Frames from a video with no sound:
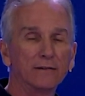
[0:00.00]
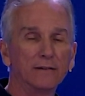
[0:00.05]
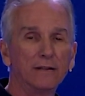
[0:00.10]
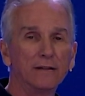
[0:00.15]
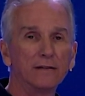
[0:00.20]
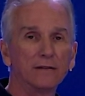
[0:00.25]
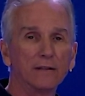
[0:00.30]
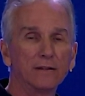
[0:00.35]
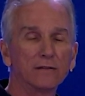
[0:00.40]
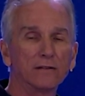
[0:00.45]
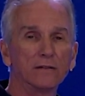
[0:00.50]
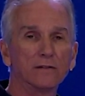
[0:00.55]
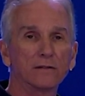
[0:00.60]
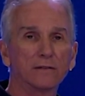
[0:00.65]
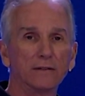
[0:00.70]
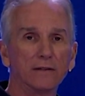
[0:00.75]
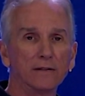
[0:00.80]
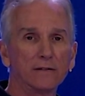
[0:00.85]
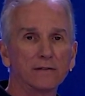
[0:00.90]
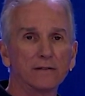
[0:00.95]
this,
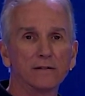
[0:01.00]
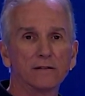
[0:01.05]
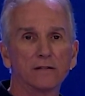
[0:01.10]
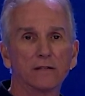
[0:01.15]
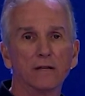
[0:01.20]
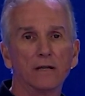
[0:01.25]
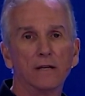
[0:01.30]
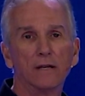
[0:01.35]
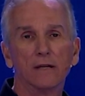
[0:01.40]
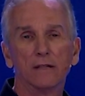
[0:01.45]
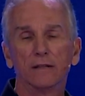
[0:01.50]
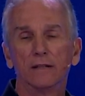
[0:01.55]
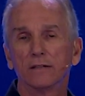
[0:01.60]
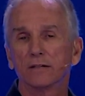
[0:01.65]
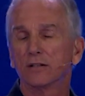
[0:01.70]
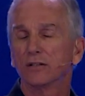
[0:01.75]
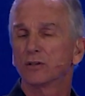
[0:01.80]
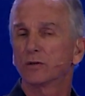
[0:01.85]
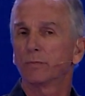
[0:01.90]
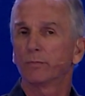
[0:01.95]
is, this, is,
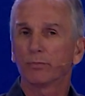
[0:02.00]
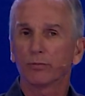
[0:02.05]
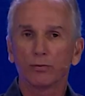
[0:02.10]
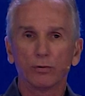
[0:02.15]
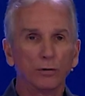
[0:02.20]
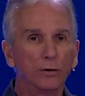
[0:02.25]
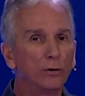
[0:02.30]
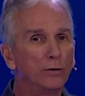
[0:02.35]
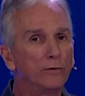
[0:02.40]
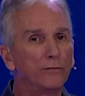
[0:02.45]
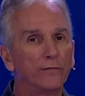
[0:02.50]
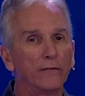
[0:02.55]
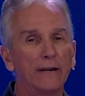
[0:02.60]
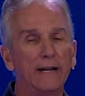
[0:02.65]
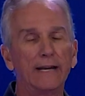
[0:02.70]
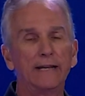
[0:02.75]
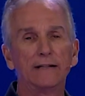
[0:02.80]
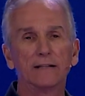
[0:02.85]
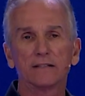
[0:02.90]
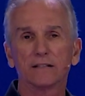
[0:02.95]
this is proof
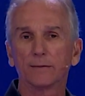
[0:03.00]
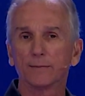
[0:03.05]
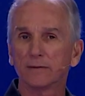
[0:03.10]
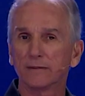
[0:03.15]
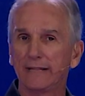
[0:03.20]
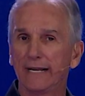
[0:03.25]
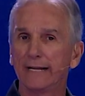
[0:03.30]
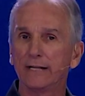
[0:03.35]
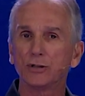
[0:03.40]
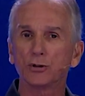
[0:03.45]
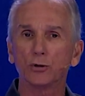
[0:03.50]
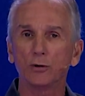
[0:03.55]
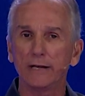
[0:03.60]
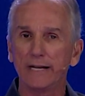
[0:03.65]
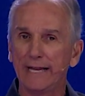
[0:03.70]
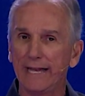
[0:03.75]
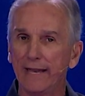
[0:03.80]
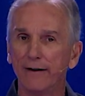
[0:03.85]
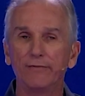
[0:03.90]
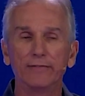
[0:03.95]
and is substantial
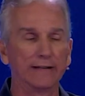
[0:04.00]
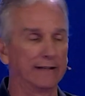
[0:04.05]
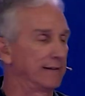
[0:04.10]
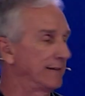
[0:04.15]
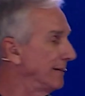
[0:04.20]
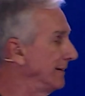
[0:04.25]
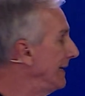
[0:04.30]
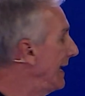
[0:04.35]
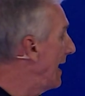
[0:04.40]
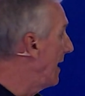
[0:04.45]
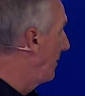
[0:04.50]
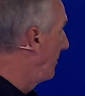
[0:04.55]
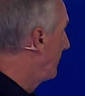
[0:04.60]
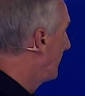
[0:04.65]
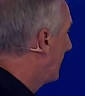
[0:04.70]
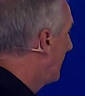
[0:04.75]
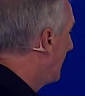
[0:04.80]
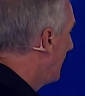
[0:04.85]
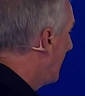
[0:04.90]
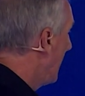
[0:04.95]
evidence. Now,
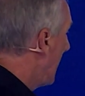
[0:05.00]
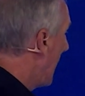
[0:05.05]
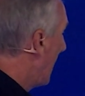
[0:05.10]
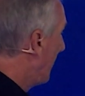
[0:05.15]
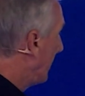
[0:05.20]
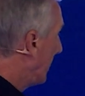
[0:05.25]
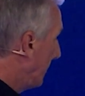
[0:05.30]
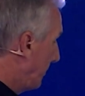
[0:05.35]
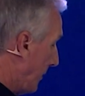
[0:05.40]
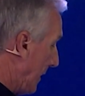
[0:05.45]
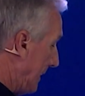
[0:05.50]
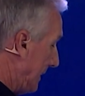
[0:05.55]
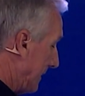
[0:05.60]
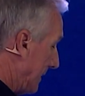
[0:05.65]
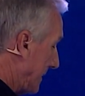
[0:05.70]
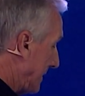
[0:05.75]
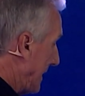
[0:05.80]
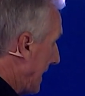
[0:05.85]
I'm going to break this